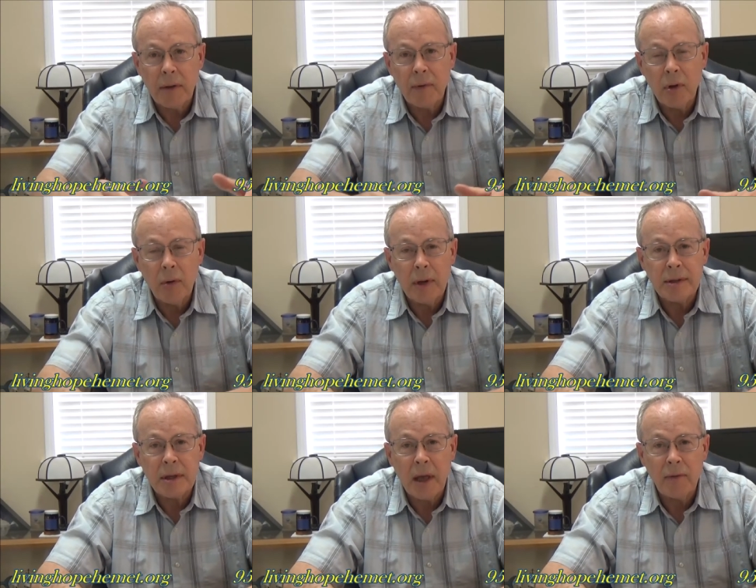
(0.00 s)
of you
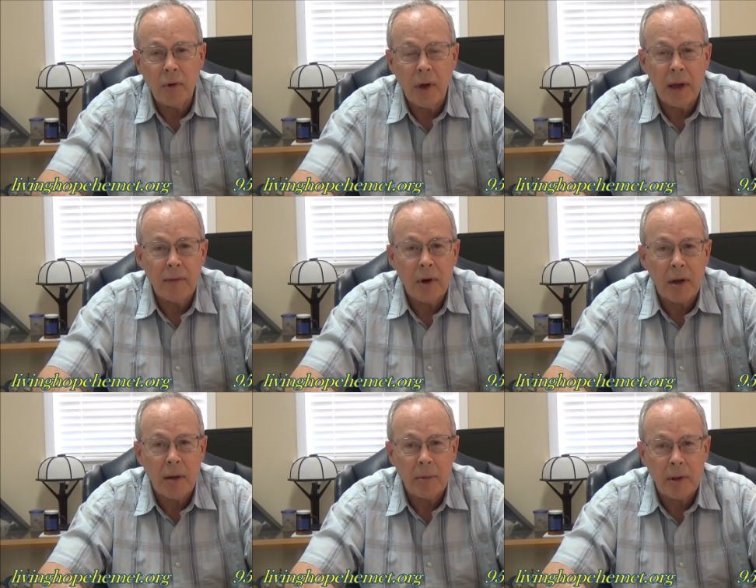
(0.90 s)
is Have you ever
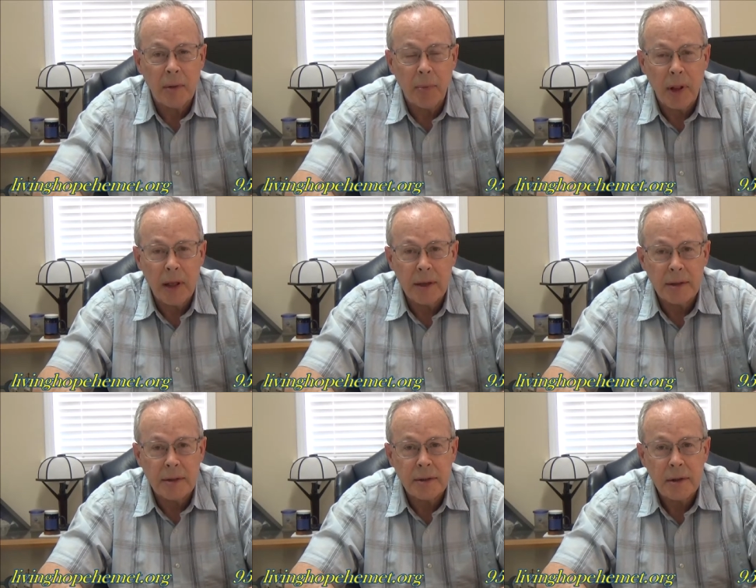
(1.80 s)
come to the
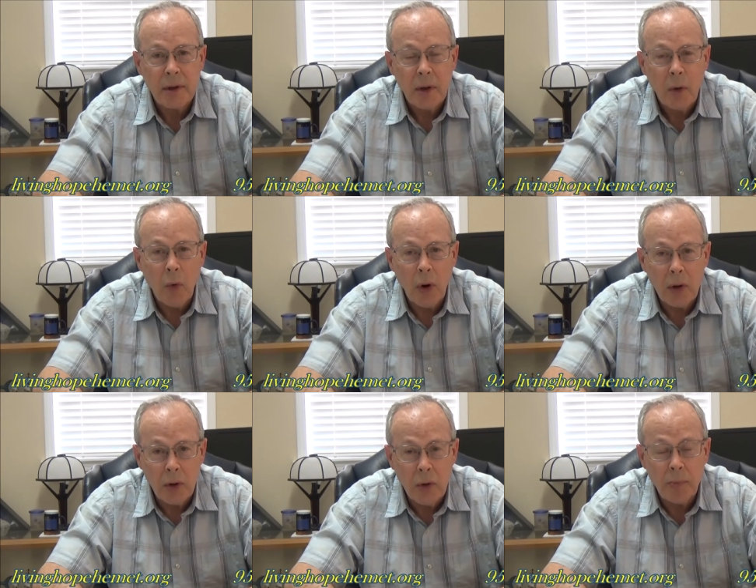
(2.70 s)
place where
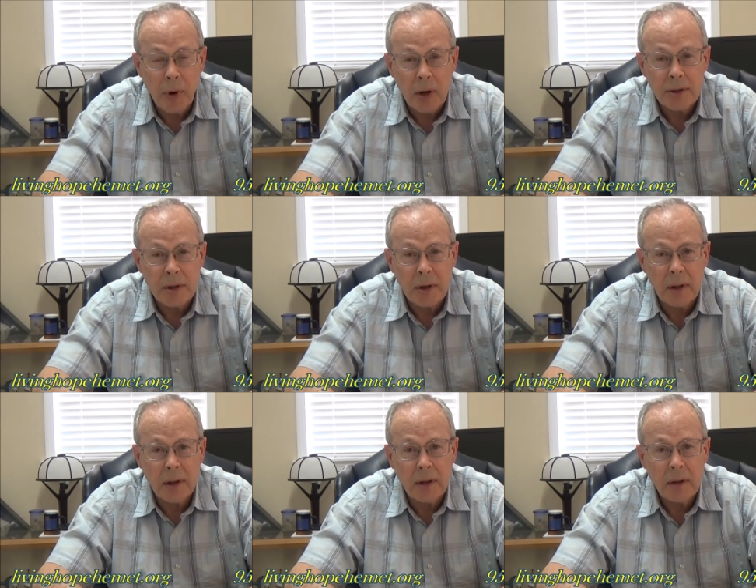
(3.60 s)
you
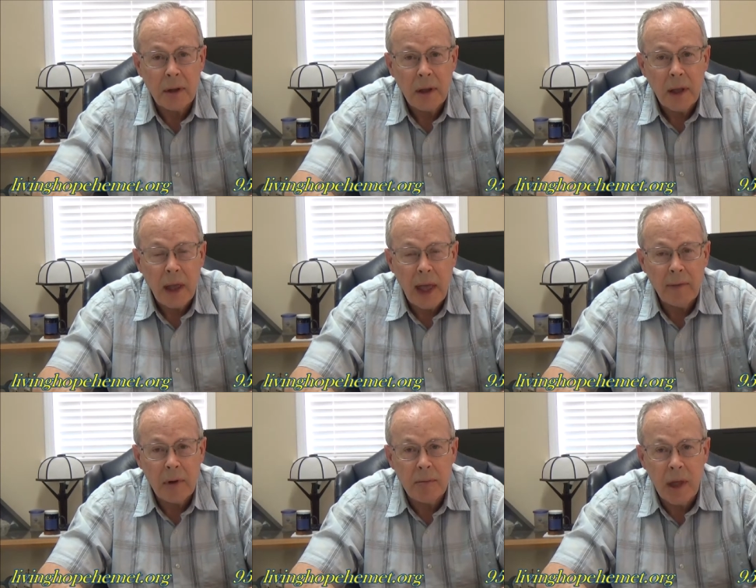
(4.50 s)
personally
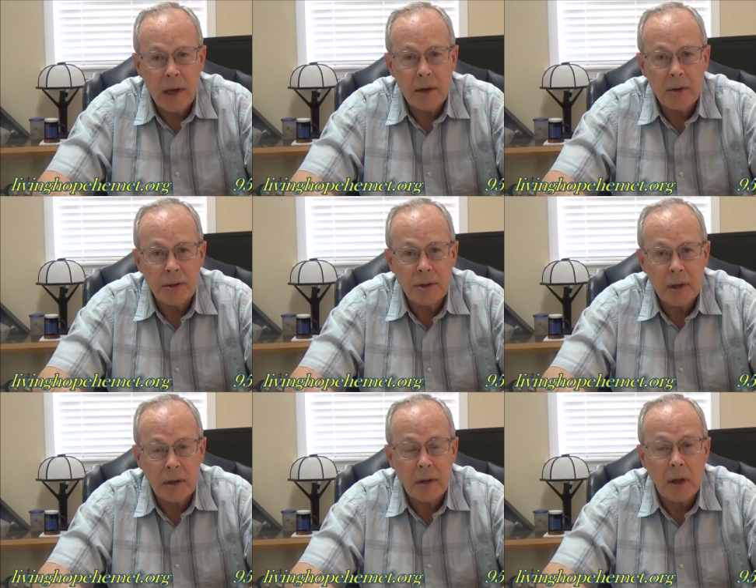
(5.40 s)
have admitted your
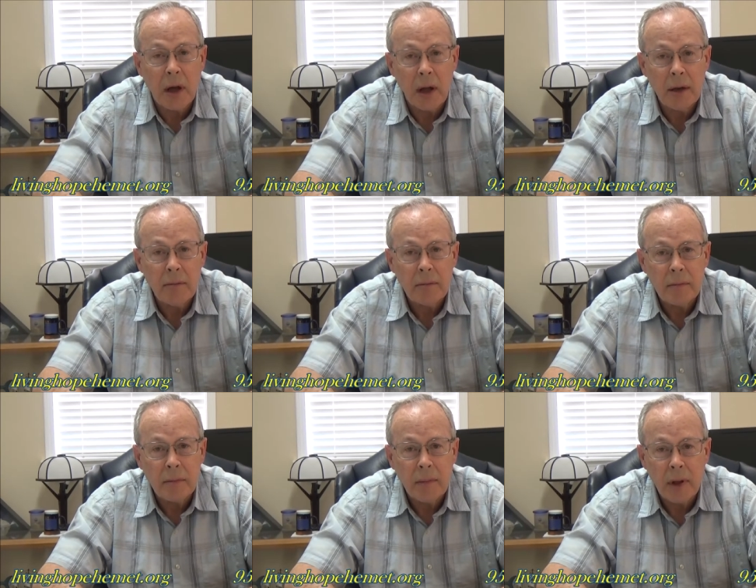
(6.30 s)
sin to God?
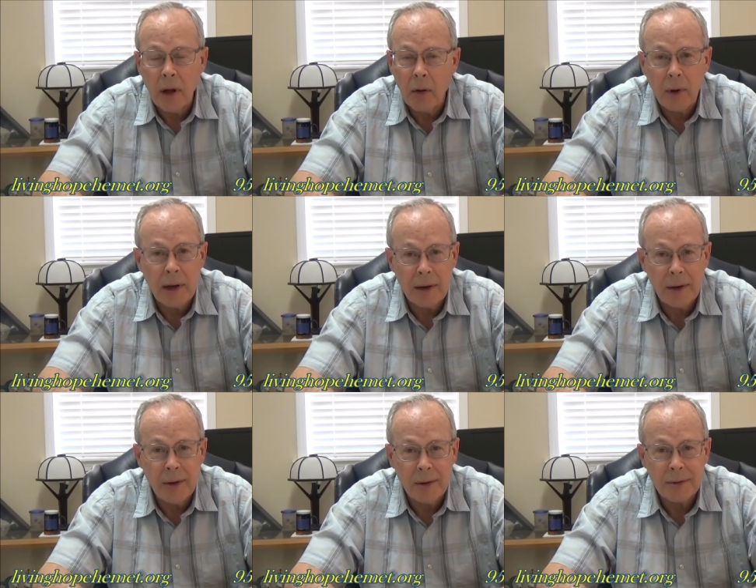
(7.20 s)
He already
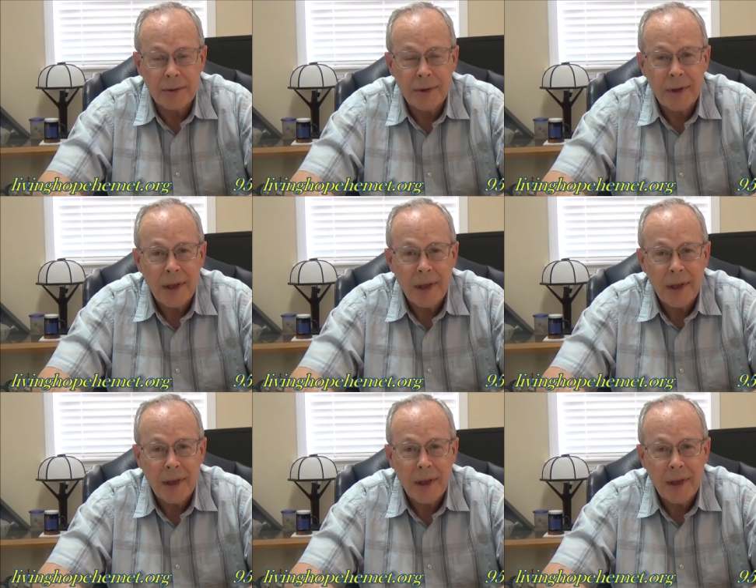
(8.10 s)
knows.